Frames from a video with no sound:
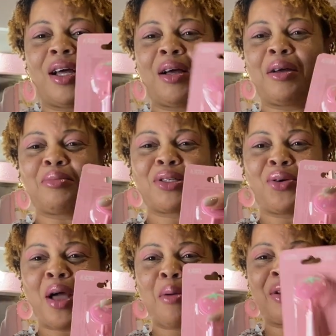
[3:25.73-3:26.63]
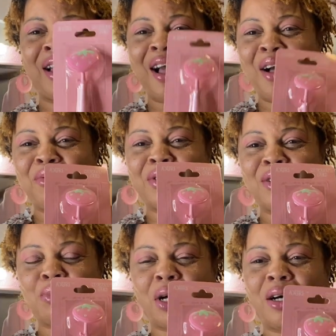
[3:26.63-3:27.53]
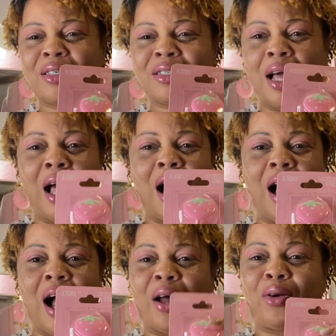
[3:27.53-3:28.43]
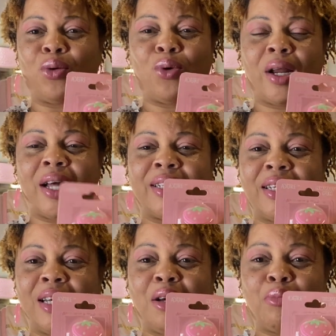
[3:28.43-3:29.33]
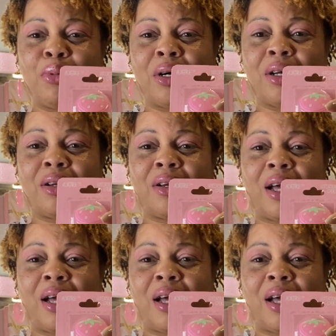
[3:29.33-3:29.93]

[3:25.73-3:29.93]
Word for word: I am so happy to have this because I don't know what I did, but